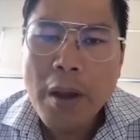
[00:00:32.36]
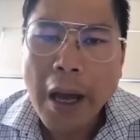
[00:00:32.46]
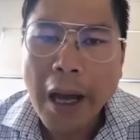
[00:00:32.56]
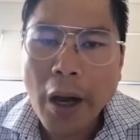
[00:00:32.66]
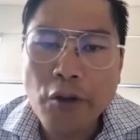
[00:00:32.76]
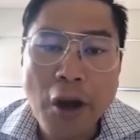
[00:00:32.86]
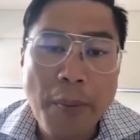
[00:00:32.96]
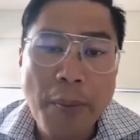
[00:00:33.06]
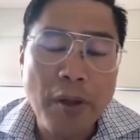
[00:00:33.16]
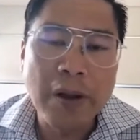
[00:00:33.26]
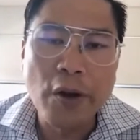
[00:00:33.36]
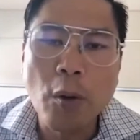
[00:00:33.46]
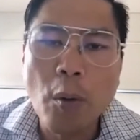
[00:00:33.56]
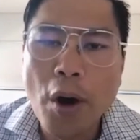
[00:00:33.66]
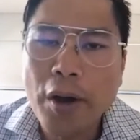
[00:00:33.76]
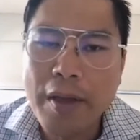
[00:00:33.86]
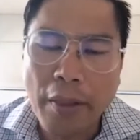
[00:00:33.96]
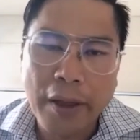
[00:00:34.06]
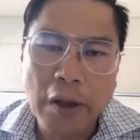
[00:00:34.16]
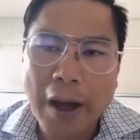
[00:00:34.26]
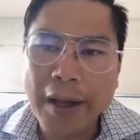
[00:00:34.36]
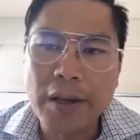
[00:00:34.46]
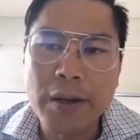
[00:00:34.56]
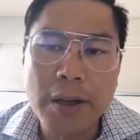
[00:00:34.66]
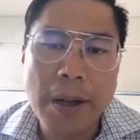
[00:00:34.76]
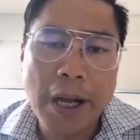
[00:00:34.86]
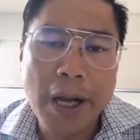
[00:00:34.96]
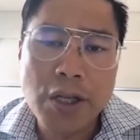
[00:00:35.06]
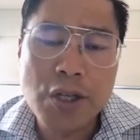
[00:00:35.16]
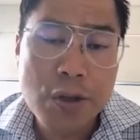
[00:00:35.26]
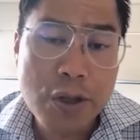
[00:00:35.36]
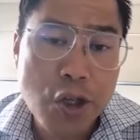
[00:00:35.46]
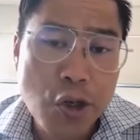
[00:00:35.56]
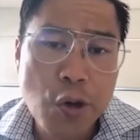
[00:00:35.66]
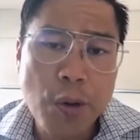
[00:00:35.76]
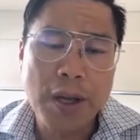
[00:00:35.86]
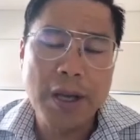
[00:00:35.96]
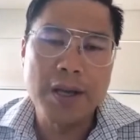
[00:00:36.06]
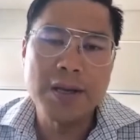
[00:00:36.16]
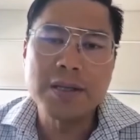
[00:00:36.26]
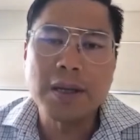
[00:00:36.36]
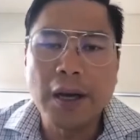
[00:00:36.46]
On top of the clinical work, the other thing I like to do is